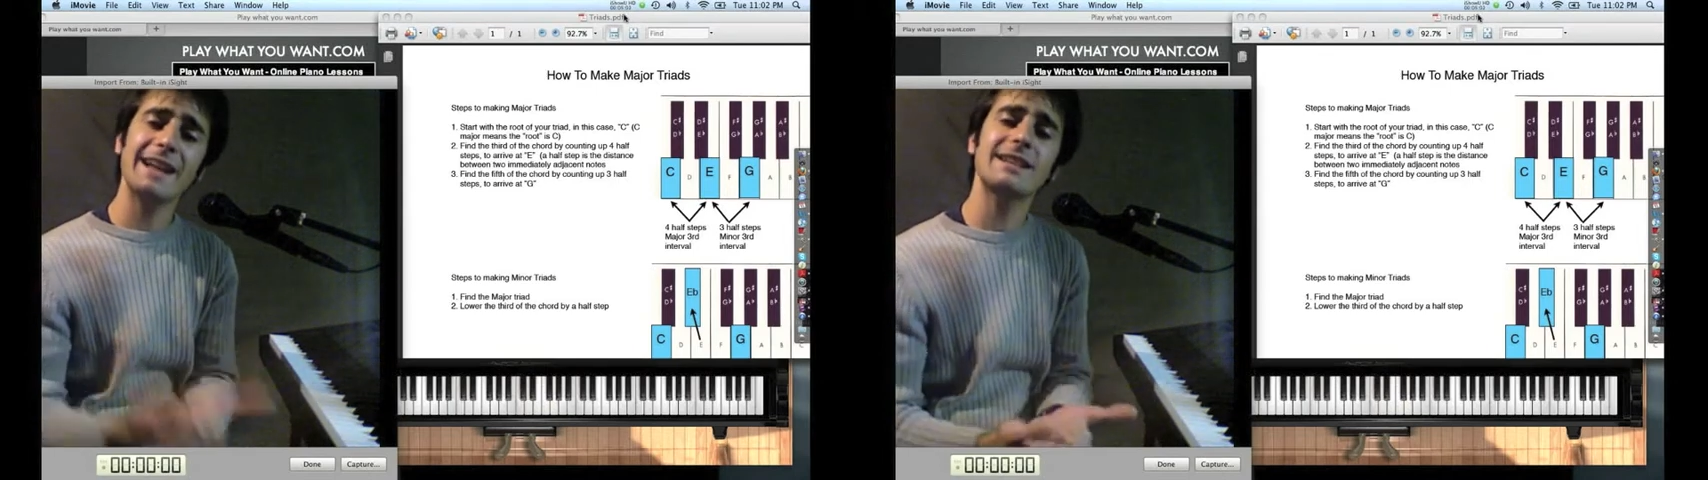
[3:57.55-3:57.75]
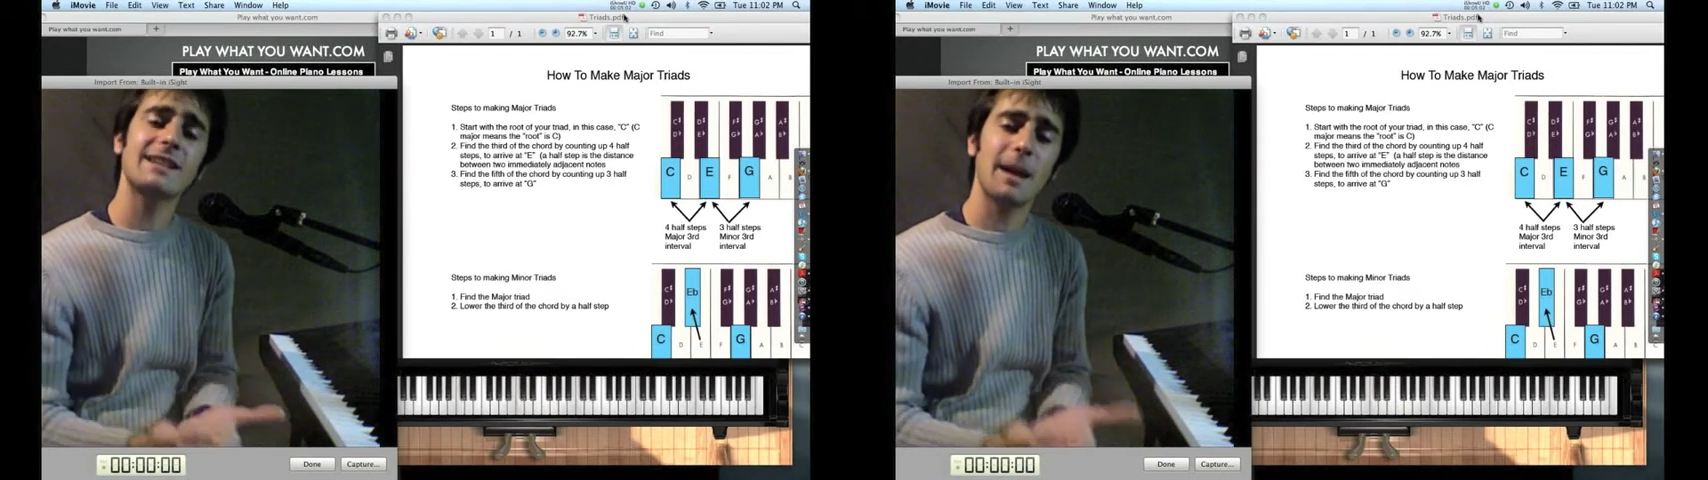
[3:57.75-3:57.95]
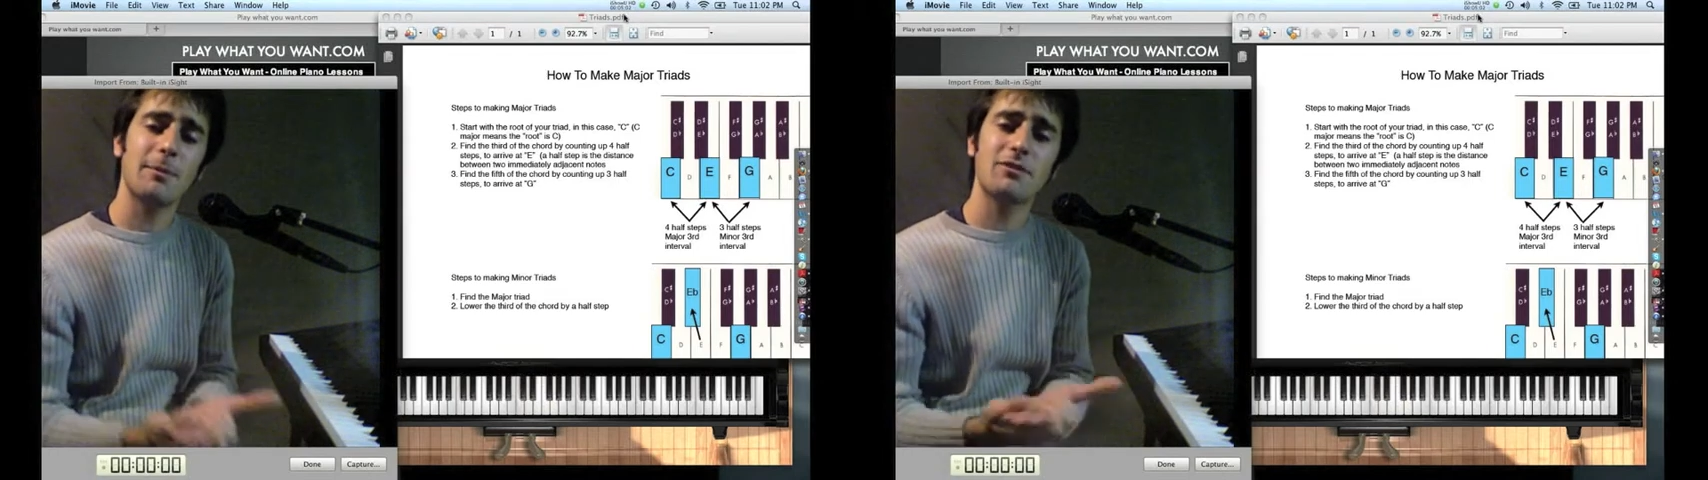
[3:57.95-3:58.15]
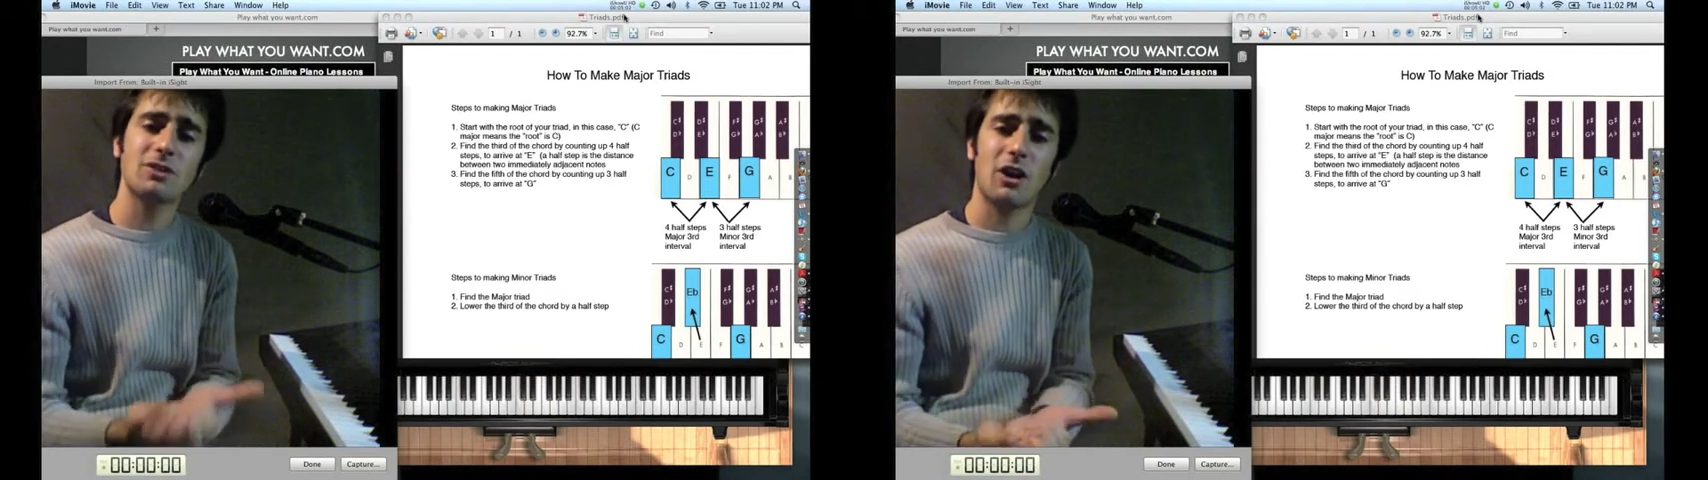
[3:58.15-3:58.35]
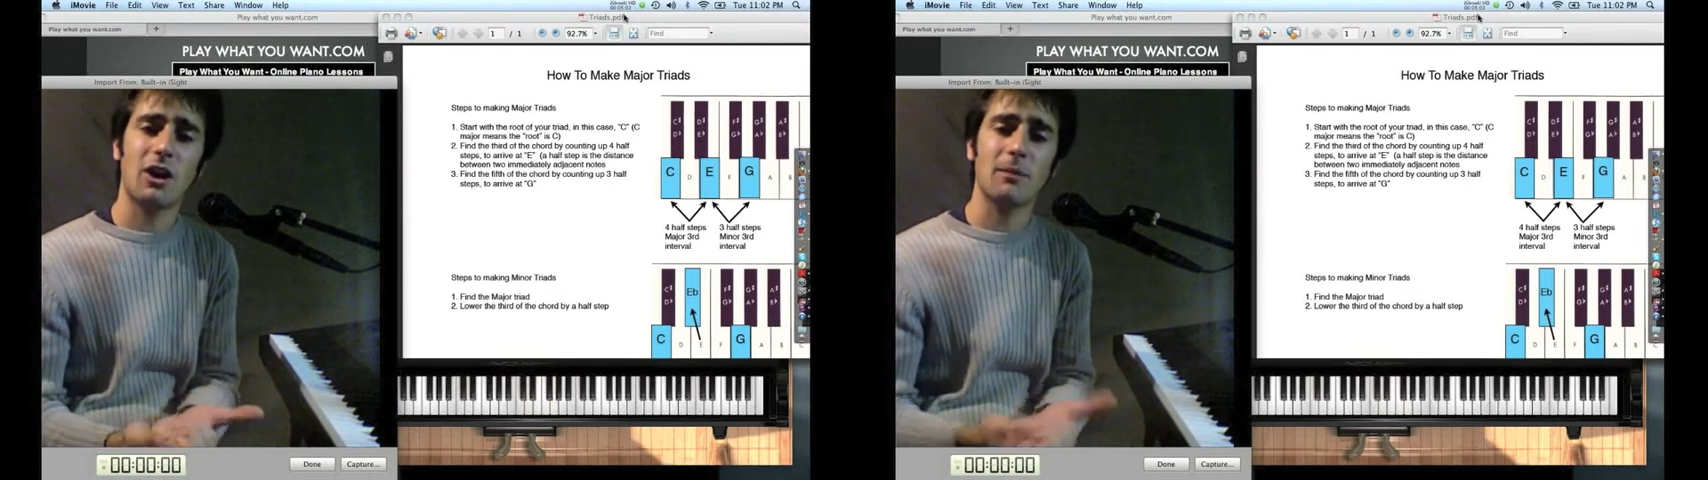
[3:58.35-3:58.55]
type of
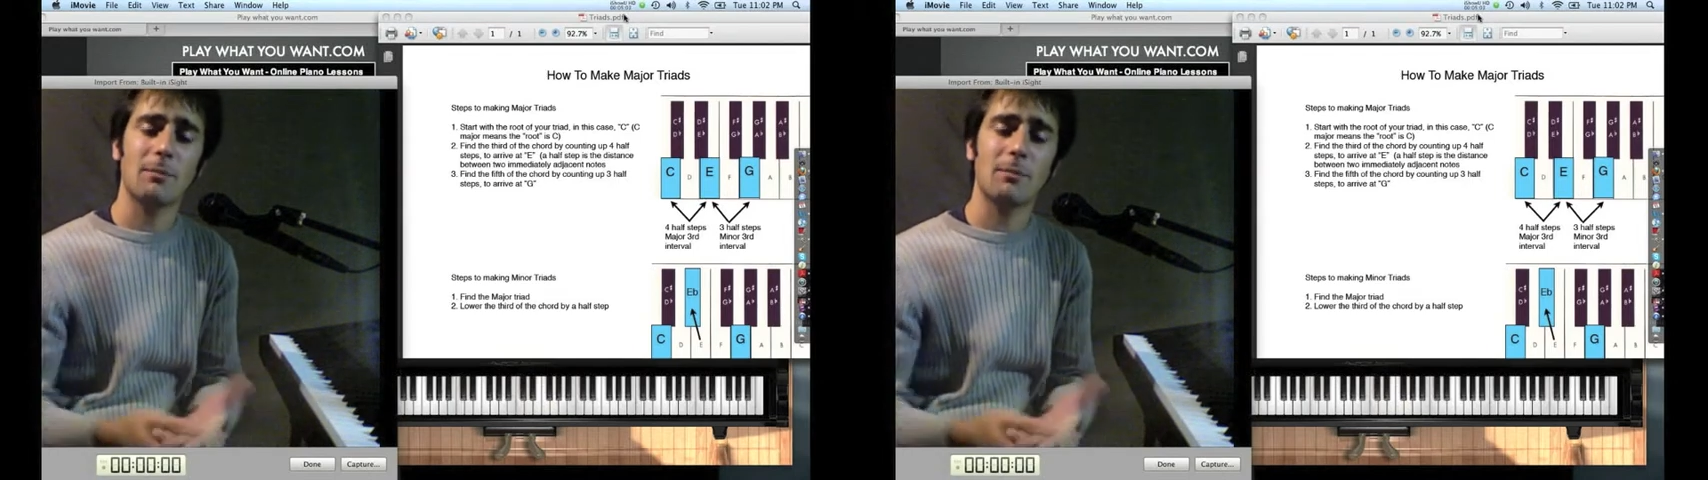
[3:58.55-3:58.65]
song,